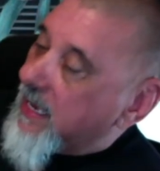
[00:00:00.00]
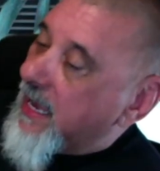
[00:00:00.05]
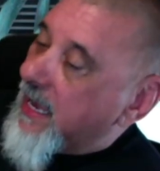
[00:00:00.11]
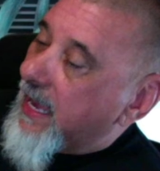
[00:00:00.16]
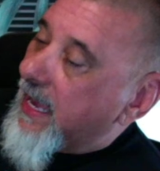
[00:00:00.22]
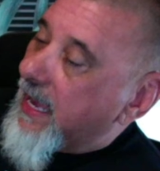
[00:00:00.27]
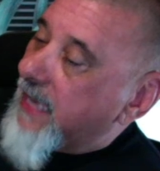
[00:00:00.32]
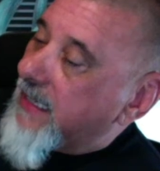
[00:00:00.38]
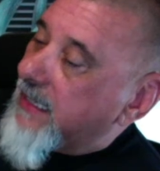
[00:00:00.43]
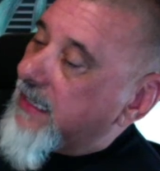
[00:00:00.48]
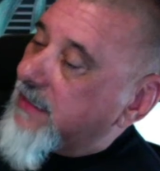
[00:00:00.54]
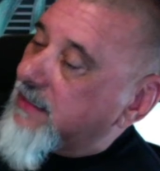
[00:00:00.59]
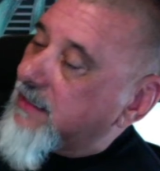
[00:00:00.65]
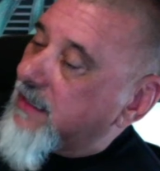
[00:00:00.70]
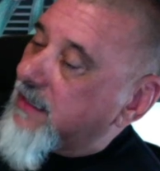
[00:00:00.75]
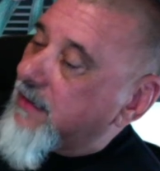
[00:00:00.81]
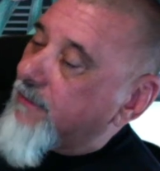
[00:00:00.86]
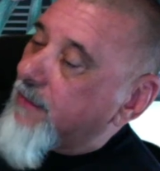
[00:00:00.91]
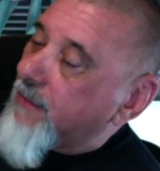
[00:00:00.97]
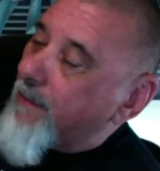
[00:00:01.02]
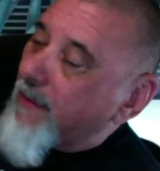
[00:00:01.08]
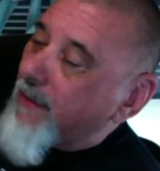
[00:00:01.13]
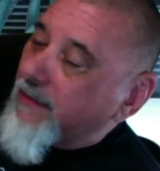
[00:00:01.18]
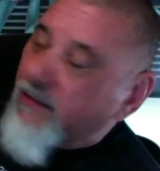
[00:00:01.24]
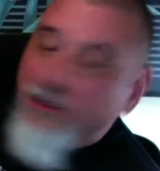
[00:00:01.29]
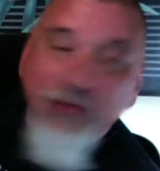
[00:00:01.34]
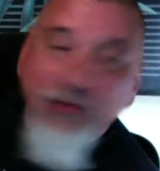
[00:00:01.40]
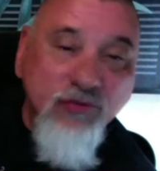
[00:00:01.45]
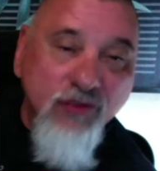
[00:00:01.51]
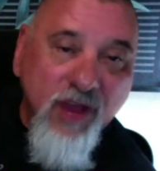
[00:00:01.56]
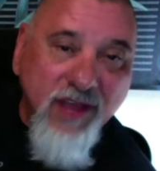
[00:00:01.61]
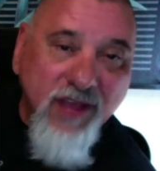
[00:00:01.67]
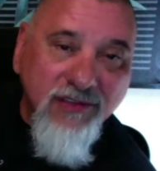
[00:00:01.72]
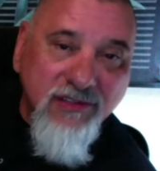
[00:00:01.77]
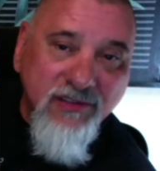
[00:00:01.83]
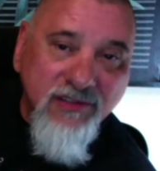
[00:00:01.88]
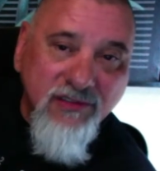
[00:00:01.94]
And it's about the new
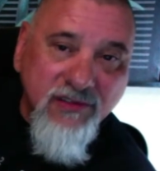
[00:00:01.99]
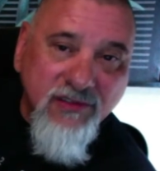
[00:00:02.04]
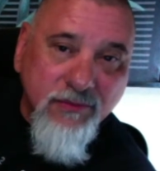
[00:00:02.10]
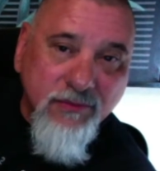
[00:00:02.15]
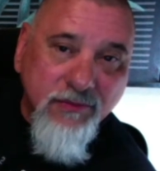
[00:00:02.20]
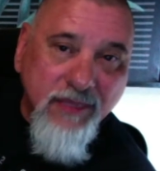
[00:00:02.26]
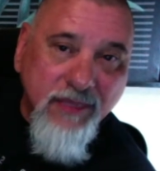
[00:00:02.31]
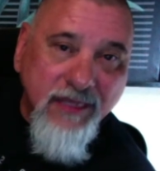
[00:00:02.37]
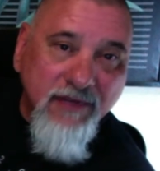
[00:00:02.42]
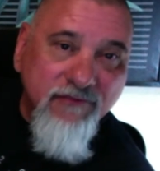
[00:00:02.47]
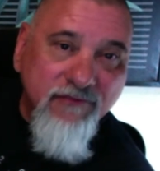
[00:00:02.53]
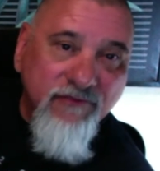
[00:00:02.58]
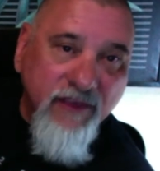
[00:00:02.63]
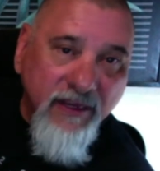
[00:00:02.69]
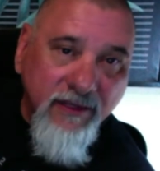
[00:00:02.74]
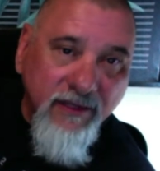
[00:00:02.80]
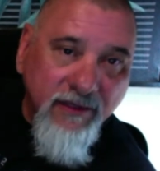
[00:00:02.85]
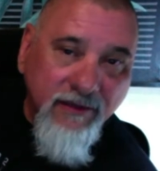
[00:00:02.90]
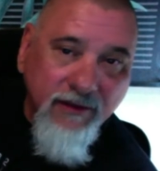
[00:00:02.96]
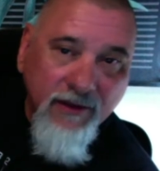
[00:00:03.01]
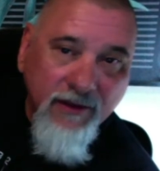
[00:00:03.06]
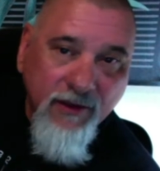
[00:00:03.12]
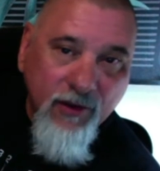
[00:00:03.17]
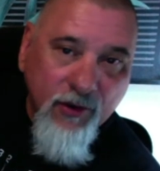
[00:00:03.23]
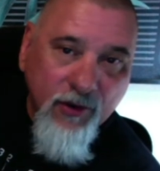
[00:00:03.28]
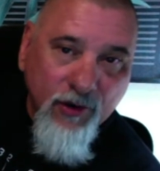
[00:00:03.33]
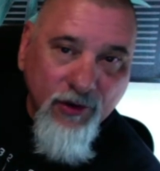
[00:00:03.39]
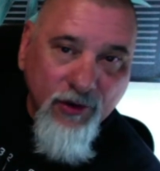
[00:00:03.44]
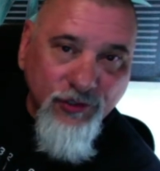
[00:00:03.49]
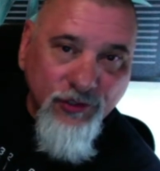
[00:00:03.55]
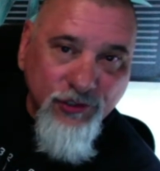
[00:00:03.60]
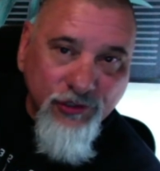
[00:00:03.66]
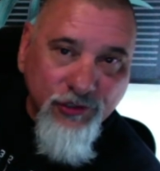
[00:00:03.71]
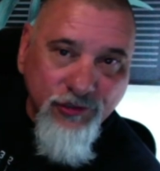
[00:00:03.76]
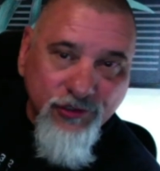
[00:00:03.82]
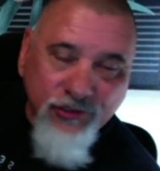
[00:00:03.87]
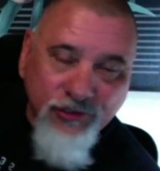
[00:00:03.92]
Gnosticism that invaded our
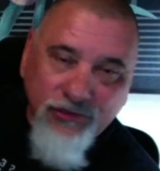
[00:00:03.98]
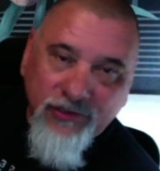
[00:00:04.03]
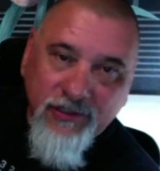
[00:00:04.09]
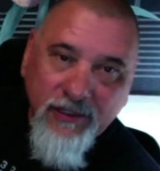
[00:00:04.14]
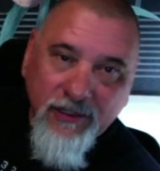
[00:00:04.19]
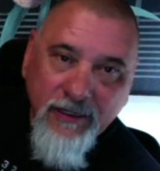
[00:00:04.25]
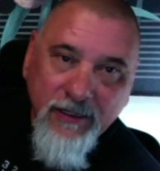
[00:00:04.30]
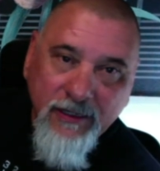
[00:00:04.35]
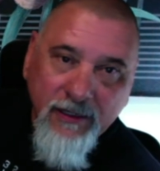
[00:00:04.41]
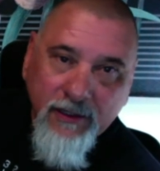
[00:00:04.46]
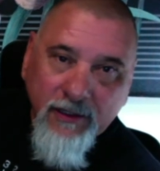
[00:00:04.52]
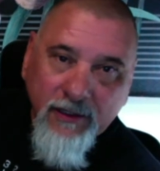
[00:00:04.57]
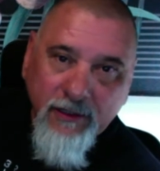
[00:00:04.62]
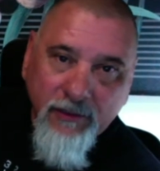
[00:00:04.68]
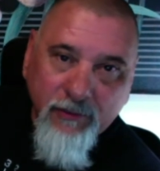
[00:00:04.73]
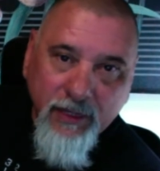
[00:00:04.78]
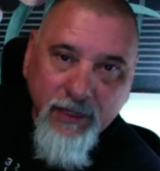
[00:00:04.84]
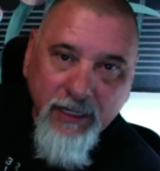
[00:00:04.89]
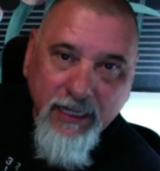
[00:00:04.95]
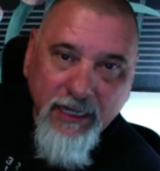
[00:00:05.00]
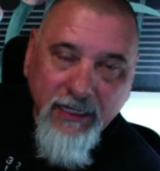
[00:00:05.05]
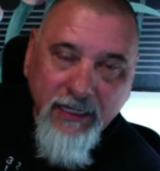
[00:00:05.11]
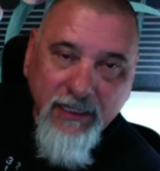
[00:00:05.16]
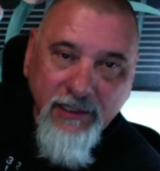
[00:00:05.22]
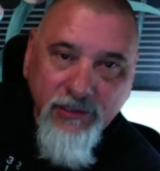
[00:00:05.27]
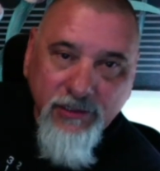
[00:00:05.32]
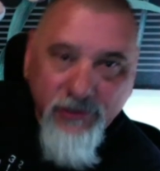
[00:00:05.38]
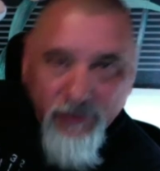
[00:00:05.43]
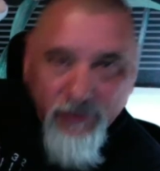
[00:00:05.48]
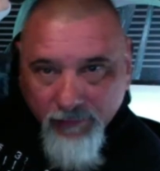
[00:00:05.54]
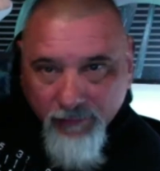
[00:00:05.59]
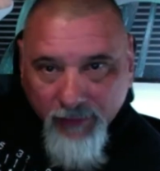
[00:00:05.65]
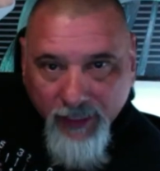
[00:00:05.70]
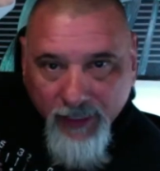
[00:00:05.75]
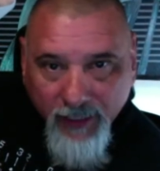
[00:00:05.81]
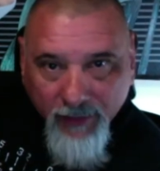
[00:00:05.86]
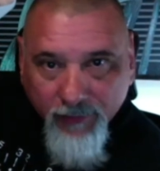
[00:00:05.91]
churches. You want to kind of get your
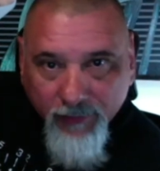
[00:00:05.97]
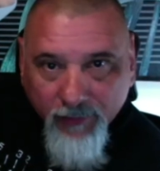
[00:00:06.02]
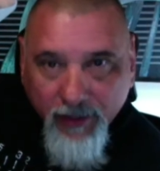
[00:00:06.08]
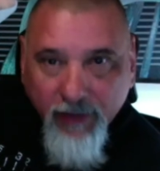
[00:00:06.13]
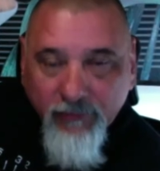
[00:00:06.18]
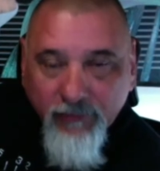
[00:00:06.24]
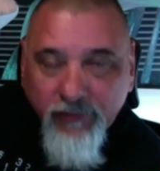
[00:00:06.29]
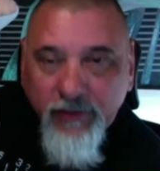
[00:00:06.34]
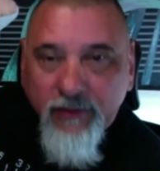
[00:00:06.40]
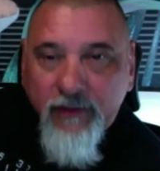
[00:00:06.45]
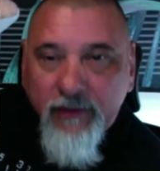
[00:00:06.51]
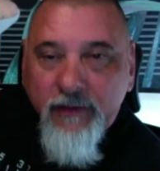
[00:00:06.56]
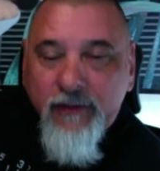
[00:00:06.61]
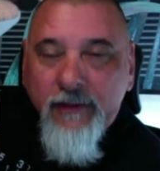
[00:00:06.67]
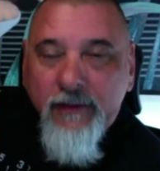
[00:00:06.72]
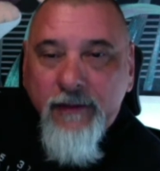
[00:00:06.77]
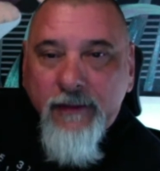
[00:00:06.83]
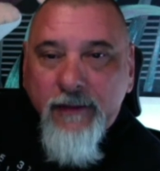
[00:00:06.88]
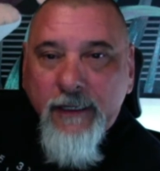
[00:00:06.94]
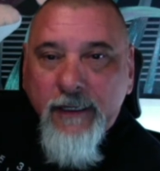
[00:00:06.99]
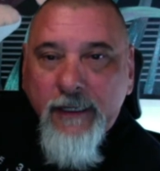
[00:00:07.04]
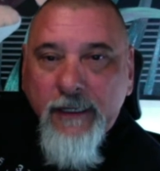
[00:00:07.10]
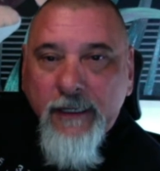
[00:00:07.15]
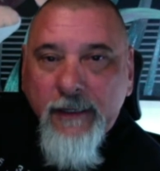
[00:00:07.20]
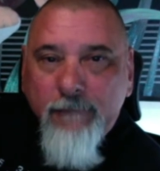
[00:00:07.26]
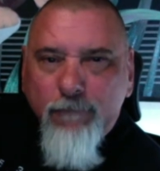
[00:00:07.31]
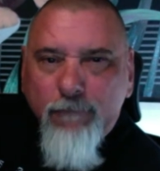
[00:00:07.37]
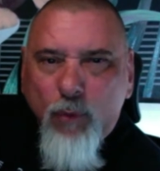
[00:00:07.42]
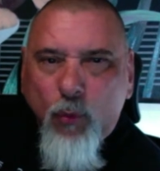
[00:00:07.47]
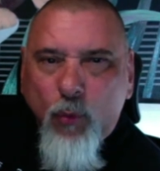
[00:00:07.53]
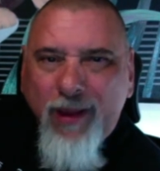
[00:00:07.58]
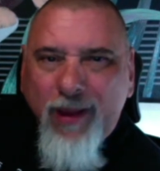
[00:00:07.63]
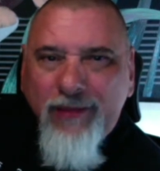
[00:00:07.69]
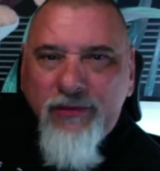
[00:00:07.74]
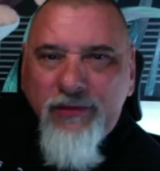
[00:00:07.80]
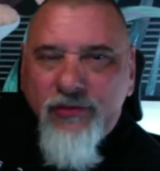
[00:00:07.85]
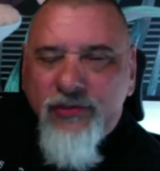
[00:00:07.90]
head around why
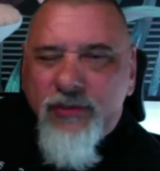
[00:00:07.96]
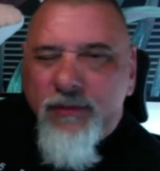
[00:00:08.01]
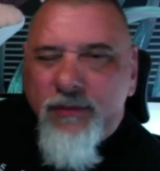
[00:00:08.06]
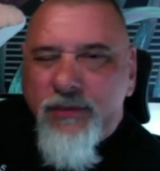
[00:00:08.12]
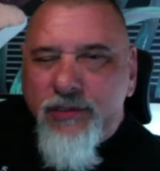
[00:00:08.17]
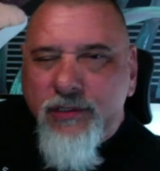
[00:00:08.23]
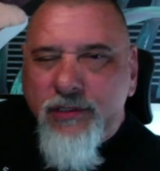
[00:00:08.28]
there's so much